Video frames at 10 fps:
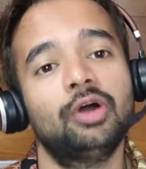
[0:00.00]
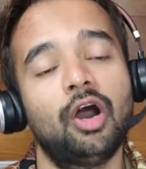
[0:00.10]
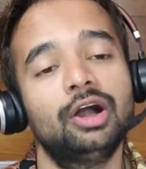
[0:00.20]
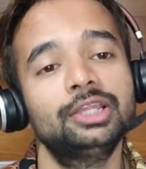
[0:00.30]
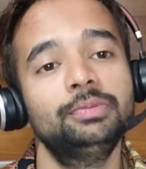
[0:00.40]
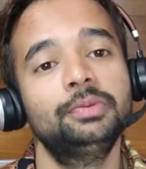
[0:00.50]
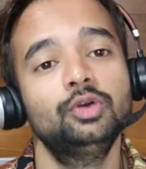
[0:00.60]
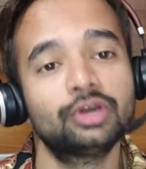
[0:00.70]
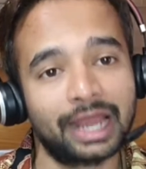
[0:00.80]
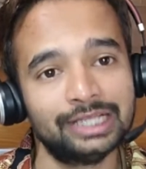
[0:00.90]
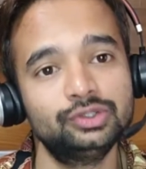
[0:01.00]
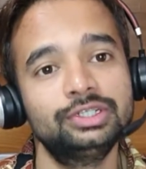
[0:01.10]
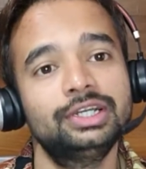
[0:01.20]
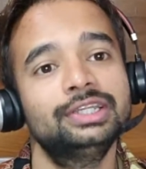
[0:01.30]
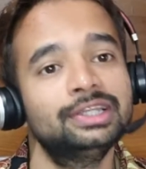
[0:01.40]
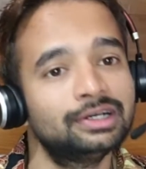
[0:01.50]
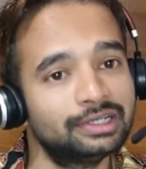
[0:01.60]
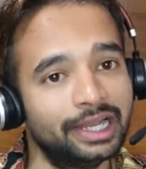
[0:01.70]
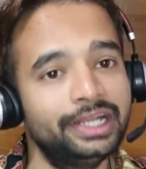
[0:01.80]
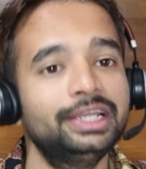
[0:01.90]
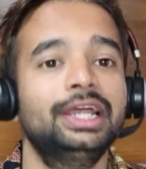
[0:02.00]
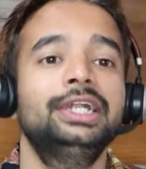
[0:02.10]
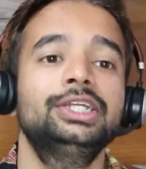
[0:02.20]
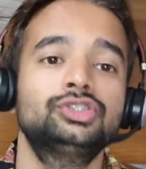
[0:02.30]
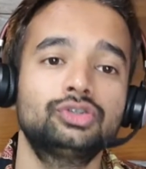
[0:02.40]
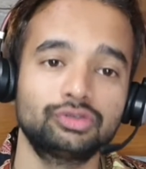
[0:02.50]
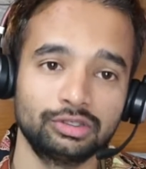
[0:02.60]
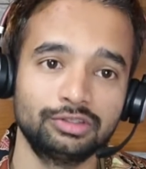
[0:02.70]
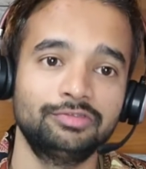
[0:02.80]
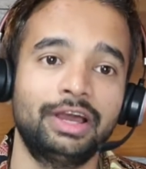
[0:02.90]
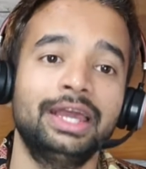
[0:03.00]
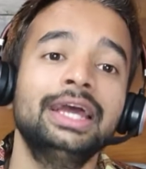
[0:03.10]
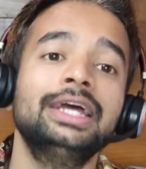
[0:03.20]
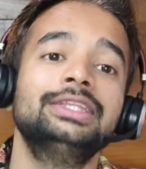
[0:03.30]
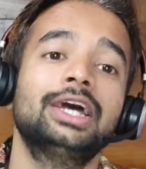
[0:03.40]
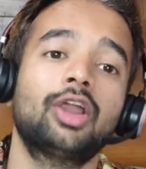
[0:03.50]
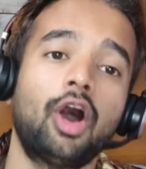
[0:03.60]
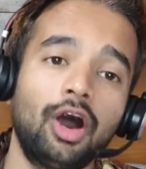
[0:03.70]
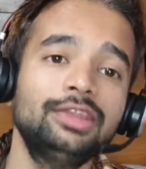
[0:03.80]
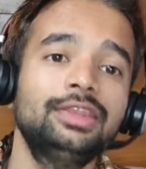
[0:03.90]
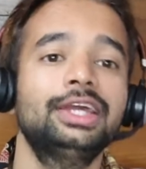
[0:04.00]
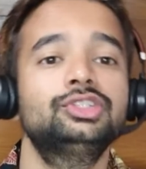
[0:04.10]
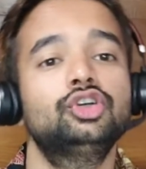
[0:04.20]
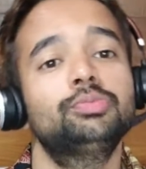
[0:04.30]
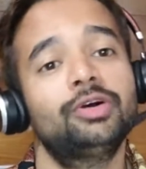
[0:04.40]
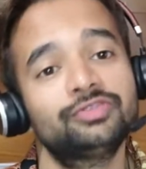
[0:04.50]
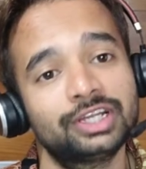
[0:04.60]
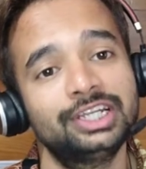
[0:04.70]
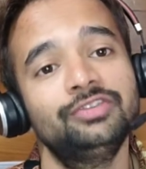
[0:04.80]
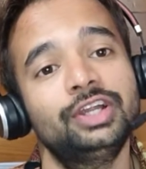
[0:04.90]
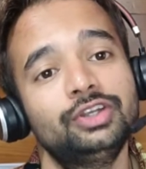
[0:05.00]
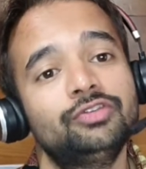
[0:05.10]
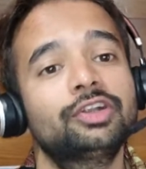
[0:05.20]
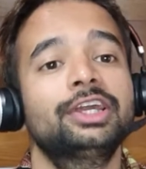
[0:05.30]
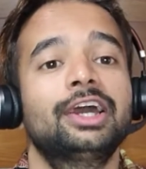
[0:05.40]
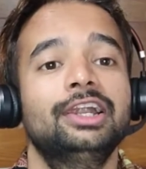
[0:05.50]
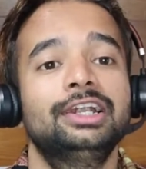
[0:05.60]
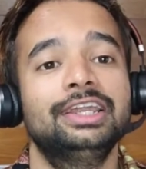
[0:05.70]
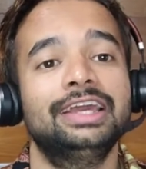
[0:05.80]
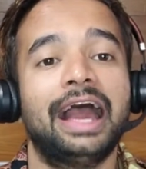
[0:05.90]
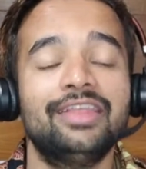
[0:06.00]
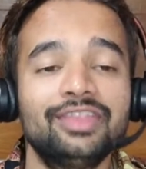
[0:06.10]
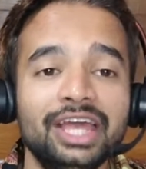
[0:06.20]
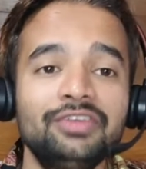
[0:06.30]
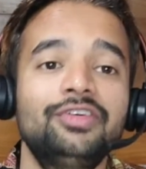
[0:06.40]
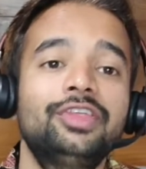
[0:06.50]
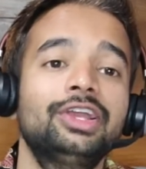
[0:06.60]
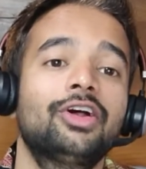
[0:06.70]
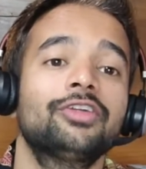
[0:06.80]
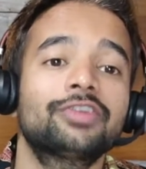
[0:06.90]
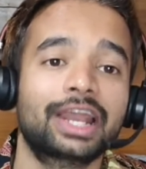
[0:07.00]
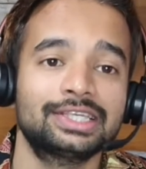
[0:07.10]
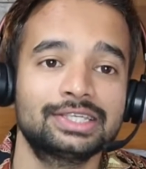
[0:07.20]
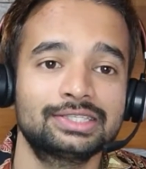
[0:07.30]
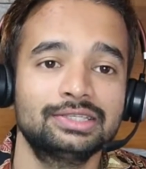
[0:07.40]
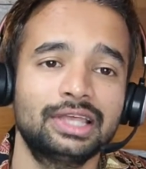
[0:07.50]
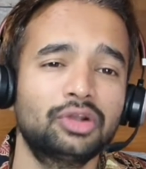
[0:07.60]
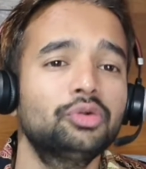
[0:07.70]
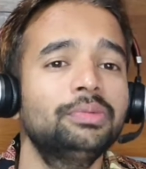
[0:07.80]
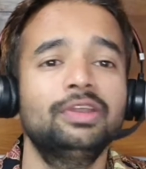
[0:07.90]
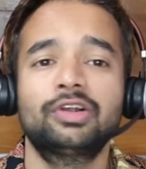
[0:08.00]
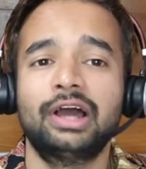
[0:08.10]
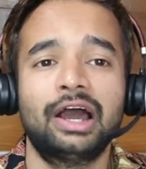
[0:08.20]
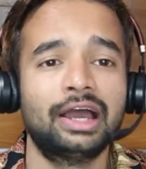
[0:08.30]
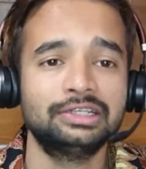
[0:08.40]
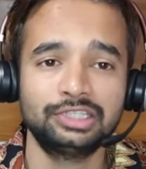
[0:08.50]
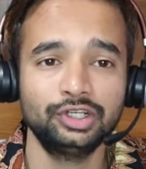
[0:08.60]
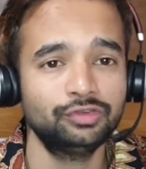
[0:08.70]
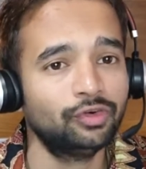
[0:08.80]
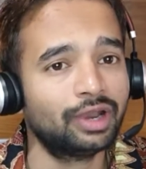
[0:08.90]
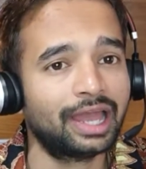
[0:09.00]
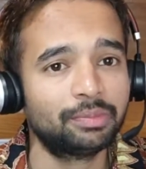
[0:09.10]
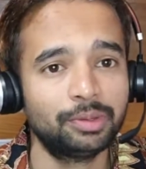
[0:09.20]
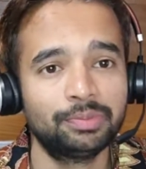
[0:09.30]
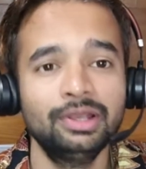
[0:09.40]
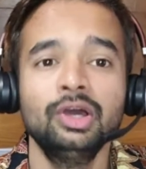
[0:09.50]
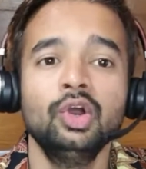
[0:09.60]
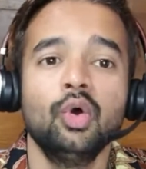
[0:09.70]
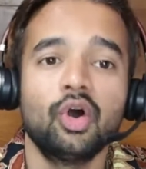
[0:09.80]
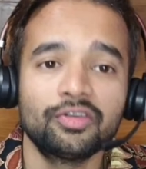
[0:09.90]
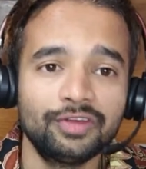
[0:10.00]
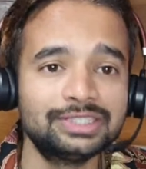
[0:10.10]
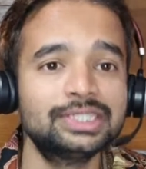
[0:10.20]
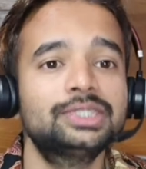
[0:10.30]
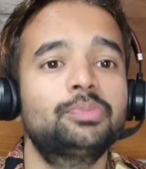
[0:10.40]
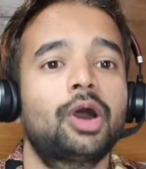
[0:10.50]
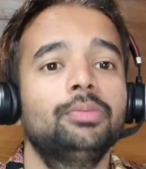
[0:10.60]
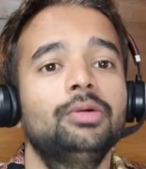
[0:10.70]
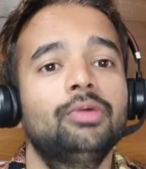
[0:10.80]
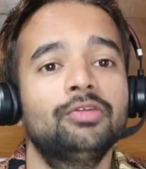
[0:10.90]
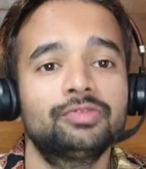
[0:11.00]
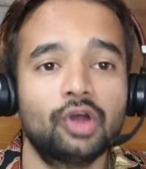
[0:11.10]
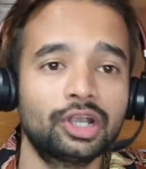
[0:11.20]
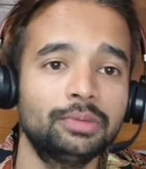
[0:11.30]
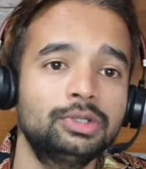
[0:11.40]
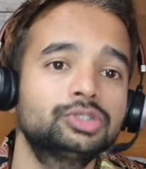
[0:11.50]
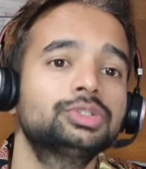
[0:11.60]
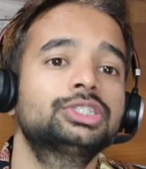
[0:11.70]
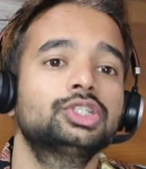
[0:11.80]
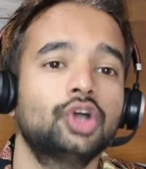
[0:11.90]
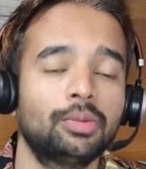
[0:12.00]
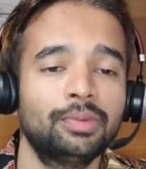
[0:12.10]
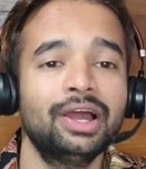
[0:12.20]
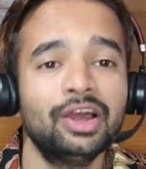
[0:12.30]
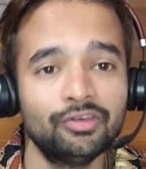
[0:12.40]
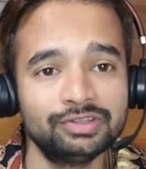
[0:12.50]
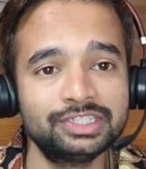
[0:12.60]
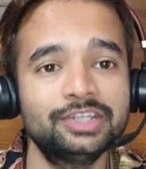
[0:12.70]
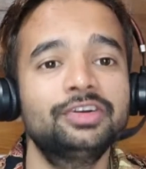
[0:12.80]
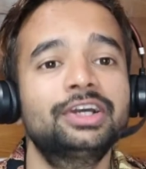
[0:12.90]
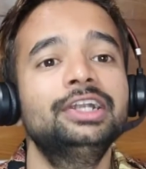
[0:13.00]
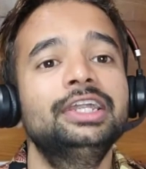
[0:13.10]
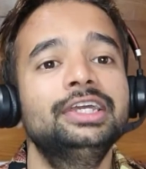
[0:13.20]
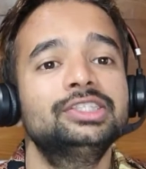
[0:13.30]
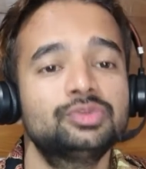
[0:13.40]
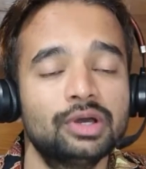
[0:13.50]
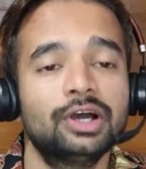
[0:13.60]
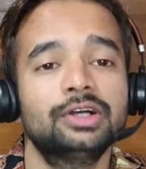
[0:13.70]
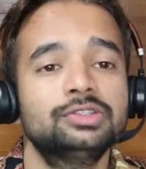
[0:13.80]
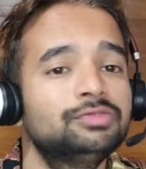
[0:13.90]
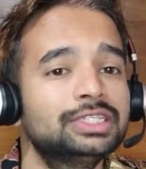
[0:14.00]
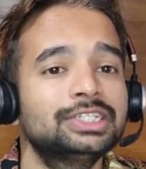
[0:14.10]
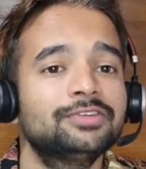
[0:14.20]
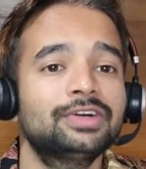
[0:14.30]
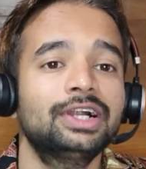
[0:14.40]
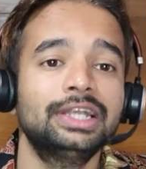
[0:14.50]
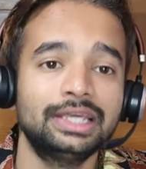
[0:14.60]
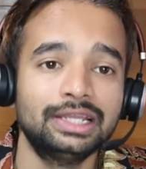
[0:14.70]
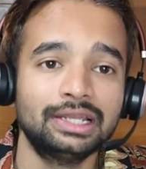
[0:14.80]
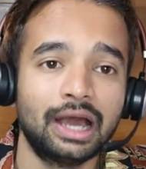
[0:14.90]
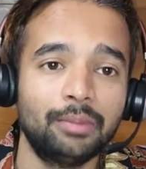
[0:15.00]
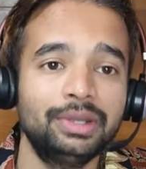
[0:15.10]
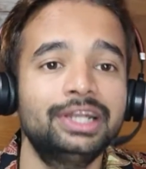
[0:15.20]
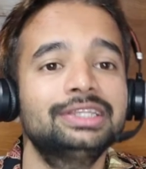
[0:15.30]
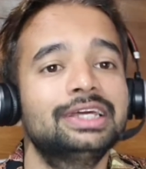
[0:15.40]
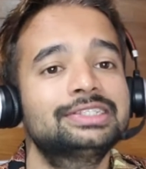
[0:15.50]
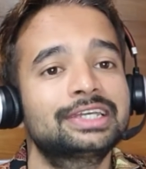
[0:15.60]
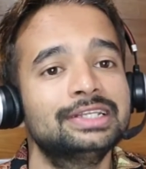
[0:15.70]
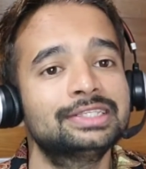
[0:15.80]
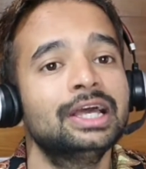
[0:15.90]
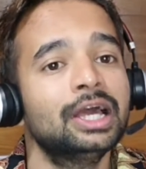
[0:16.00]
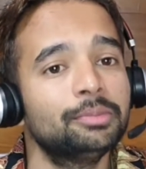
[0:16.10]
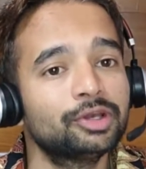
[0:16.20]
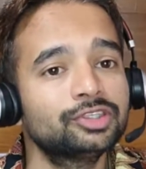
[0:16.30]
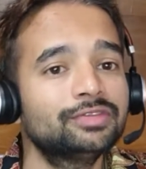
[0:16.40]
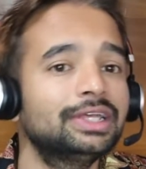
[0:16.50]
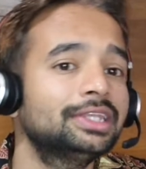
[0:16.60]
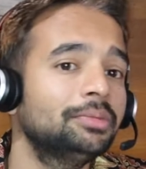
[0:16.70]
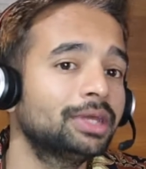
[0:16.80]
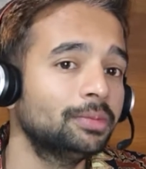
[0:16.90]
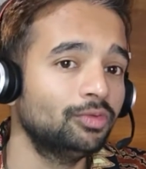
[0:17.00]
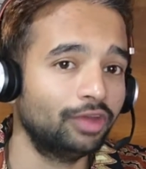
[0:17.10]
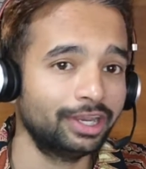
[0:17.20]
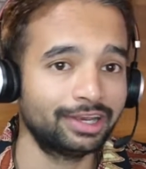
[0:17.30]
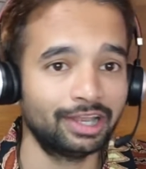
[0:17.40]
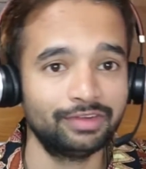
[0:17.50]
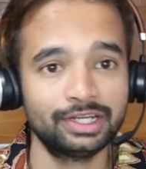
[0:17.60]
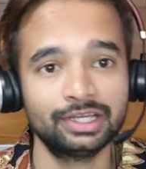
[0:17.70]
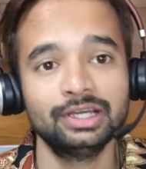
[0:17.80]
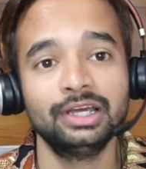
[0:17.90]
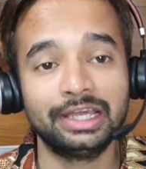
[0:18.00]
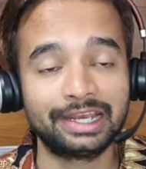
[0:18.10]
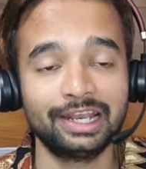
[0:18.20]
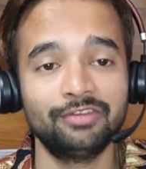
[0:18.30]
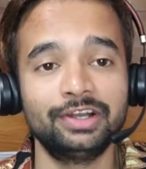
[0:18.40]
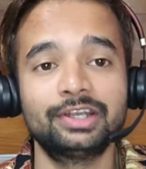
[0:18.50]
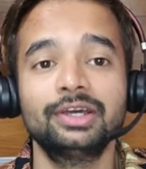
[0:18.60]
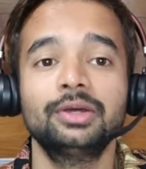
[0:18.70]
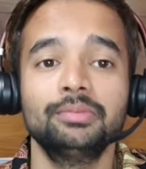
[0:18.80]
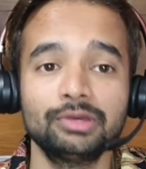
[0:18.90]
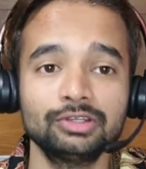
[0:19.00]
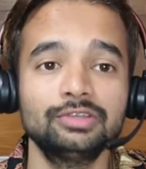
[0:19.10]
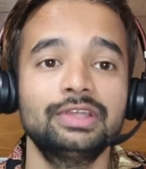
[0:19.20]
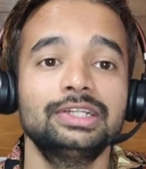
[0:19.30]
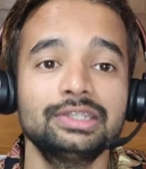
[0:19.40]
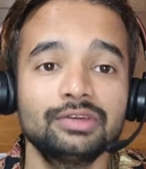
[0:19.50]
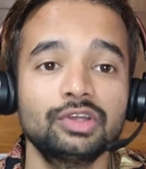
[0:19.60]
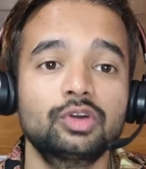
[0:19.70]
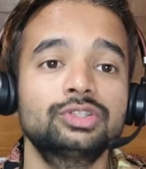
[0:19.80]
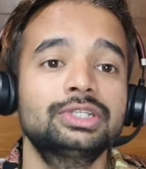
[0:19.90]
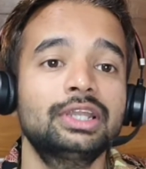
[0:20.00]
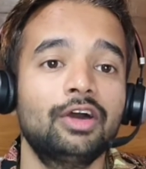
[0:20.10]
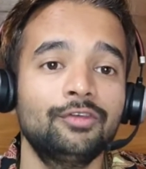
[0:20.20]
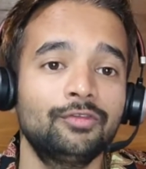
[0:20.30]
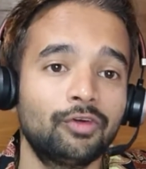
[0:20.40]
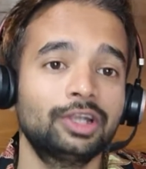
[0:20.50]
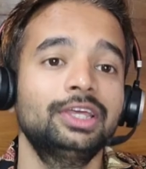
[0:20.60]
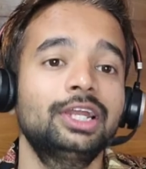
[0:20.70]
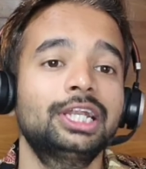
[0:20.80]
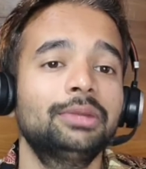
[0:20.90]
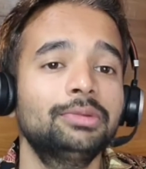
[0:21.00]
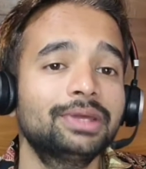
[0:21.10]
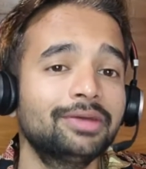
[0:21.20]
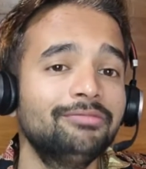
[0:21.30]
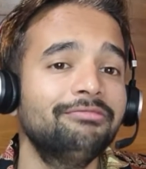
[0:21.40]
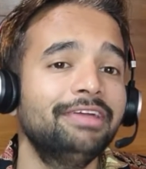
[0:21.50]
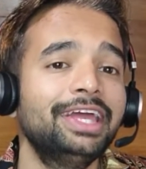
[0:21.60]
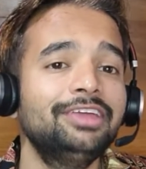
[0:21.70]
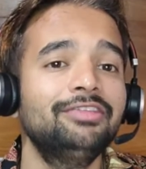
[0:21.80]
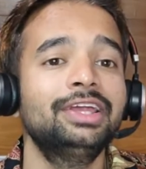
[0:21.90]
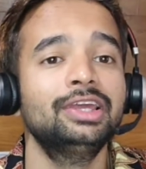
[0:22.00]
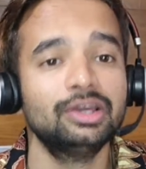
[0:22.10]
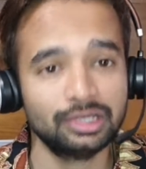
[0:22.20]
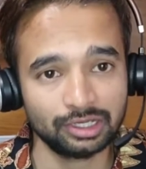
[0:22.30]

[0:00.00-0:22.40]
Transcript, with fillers: all the people who graduated in the 1990s to 2005 they are all in the age group of 35 to 40 currently and they are facing a lot of crisis there could be uh, 3 to 4 lakh people who are facing this problem of not able to switch the job facing difficulty in uh, facing difficulty in updating their skills because of that they're becoming very relevant irrelevant because of that now the question of 40 year retirement become very very